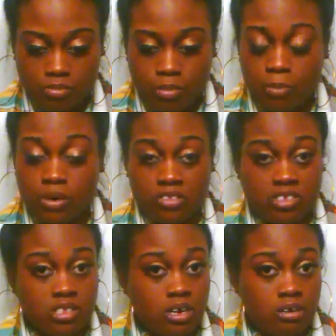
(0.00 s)
My
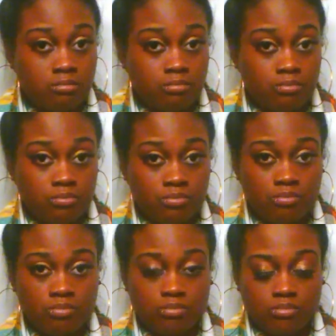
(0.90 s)
brothers come.
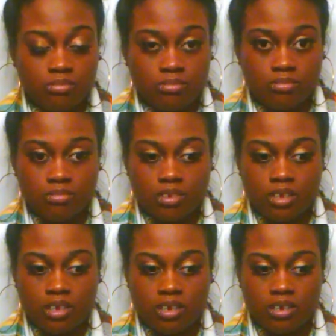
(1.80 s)

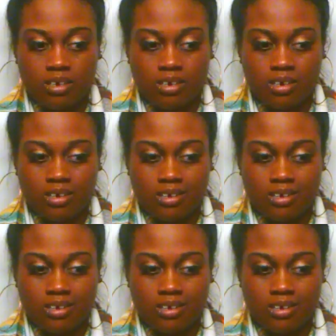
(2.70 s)
And